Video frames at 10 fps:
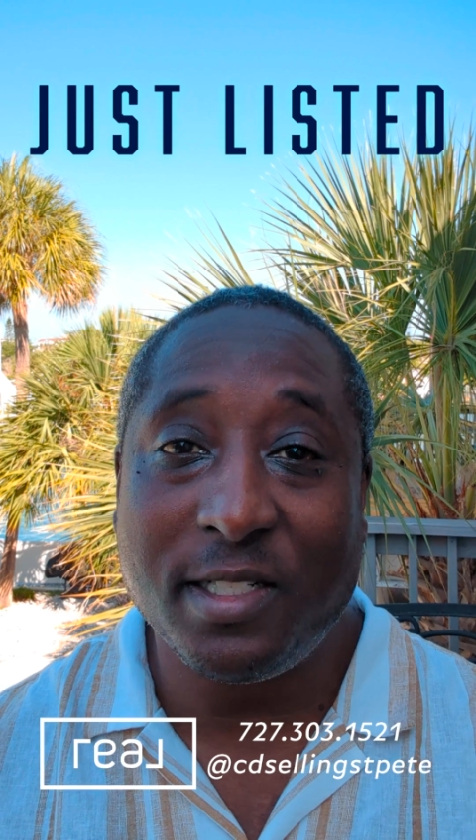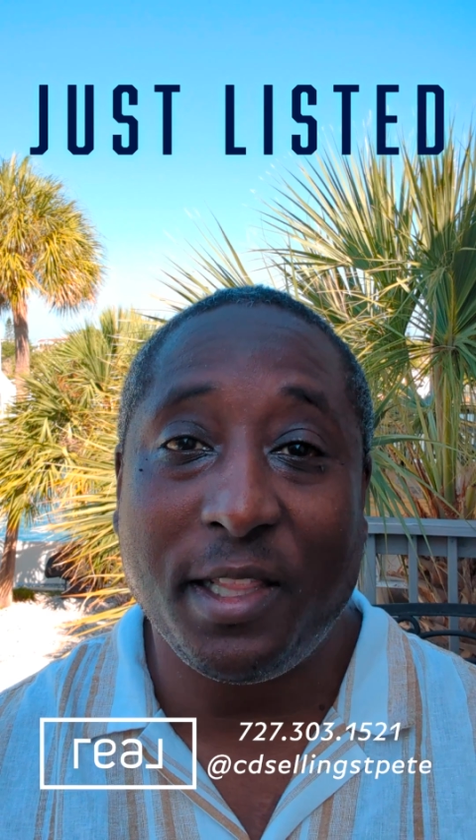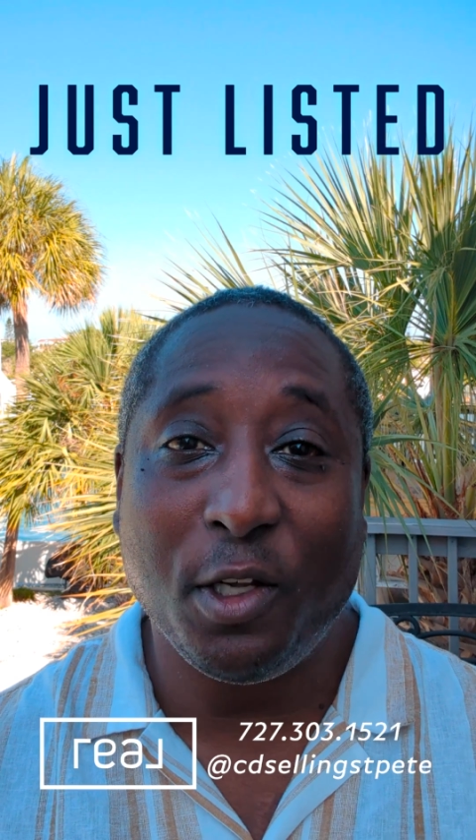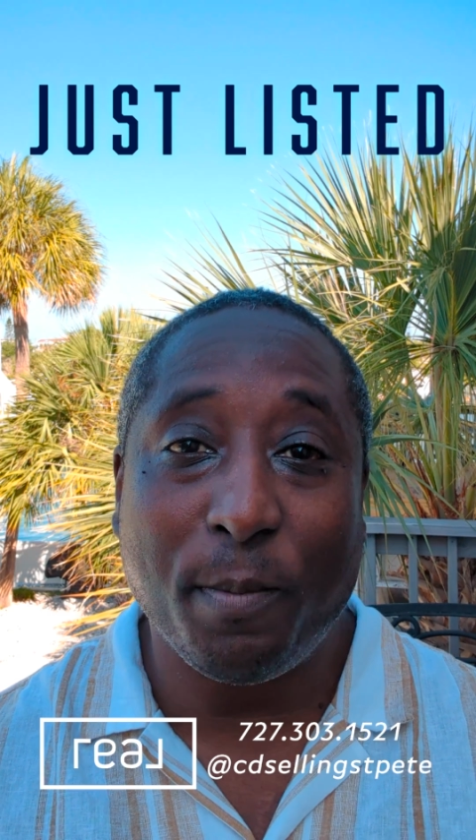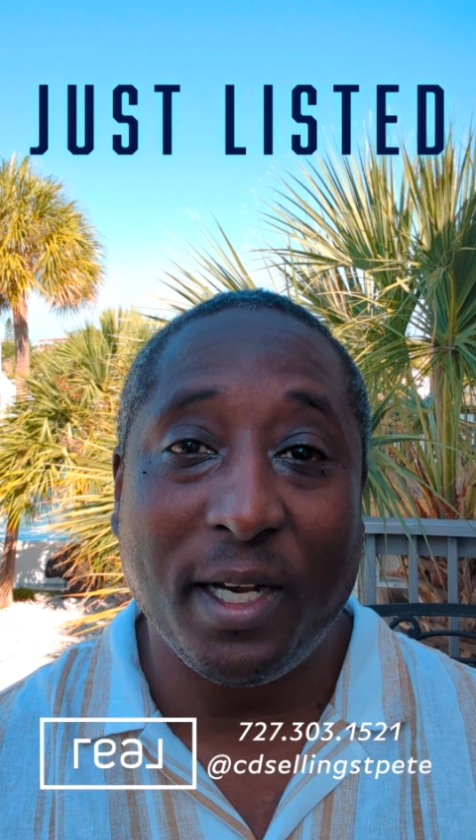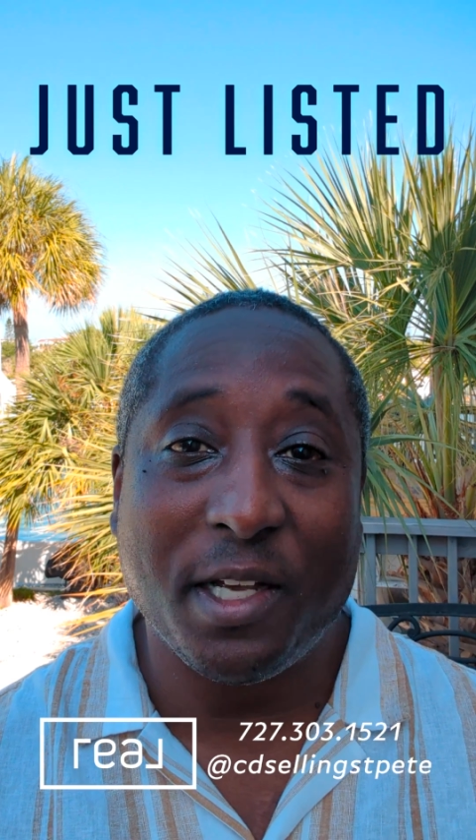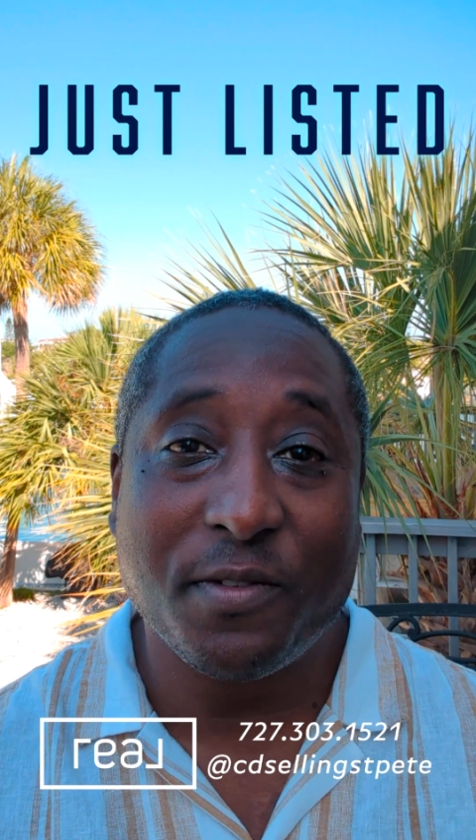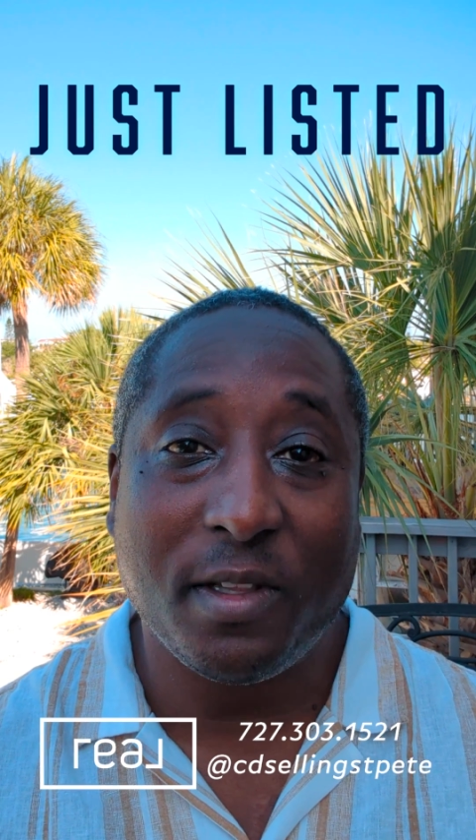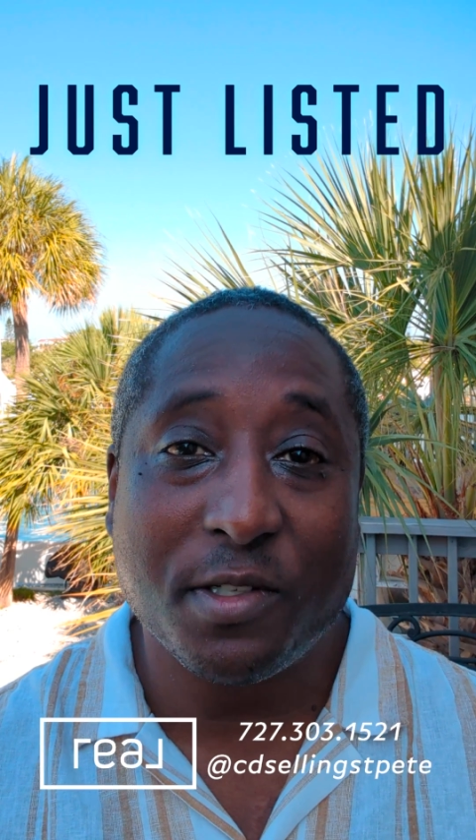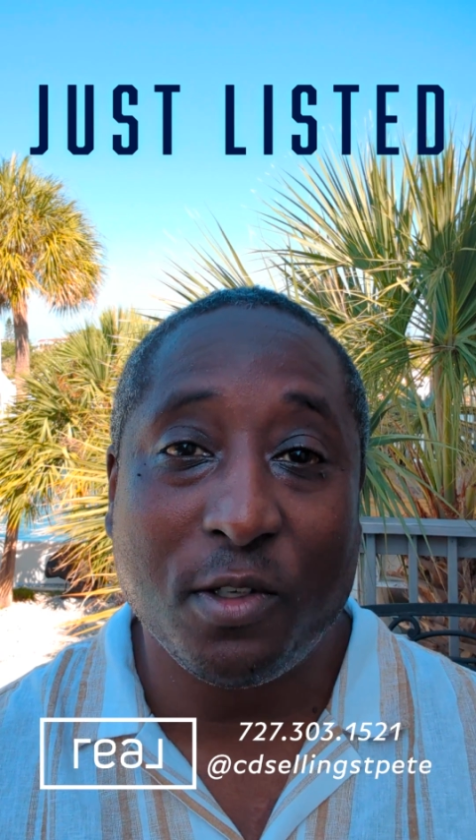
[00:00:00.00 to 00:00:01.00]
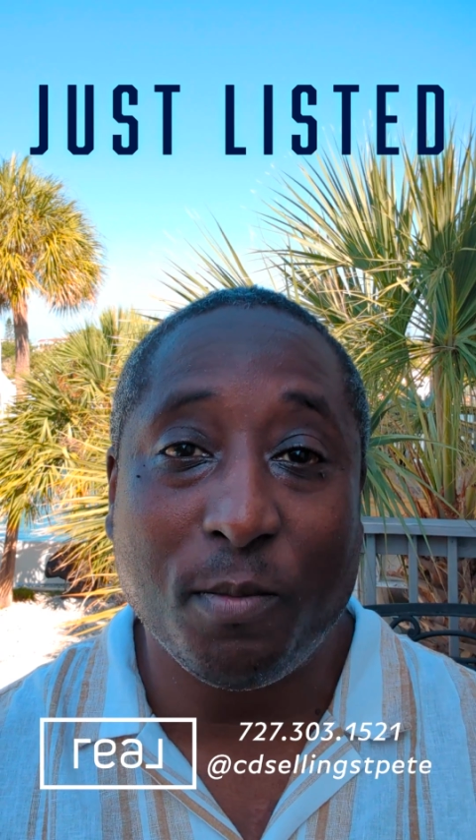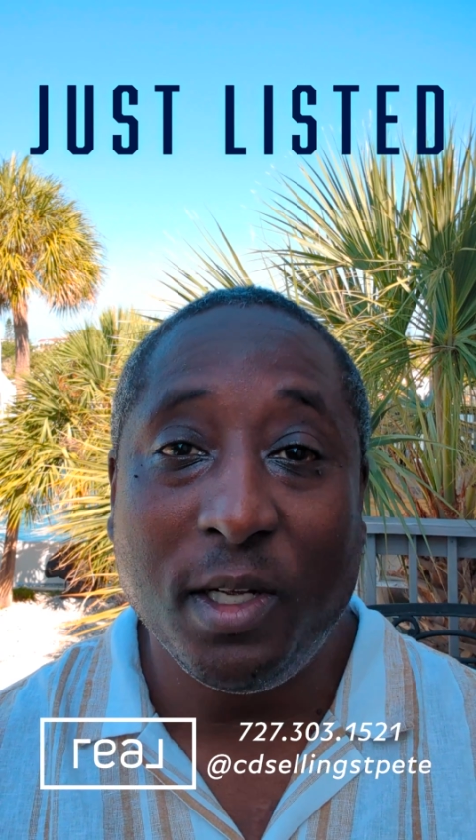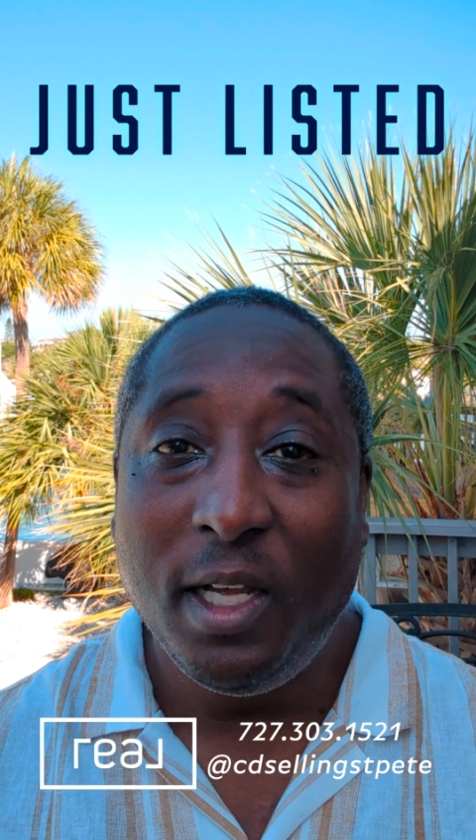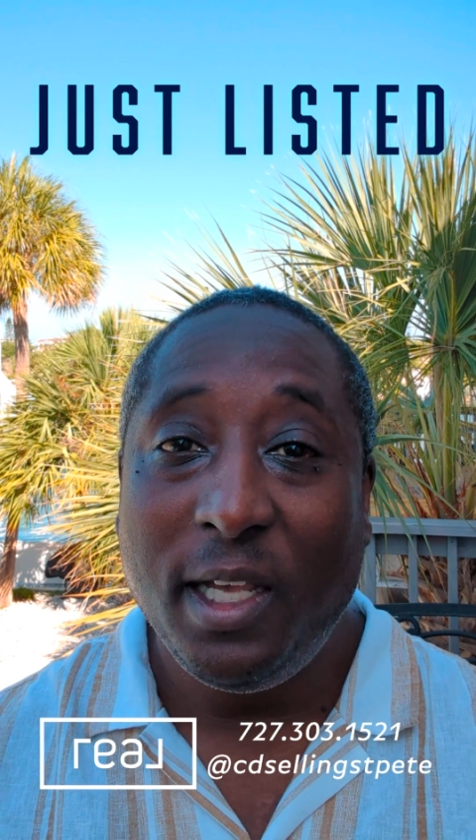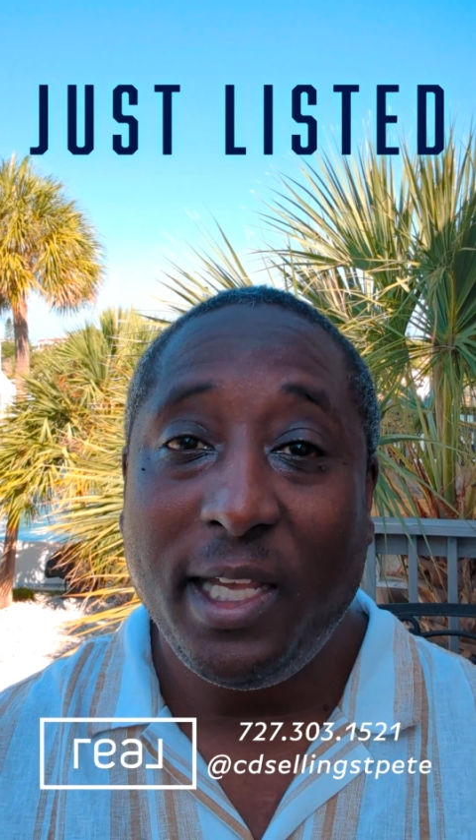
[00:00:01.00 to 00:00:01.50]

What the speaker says: attend the open house for this home.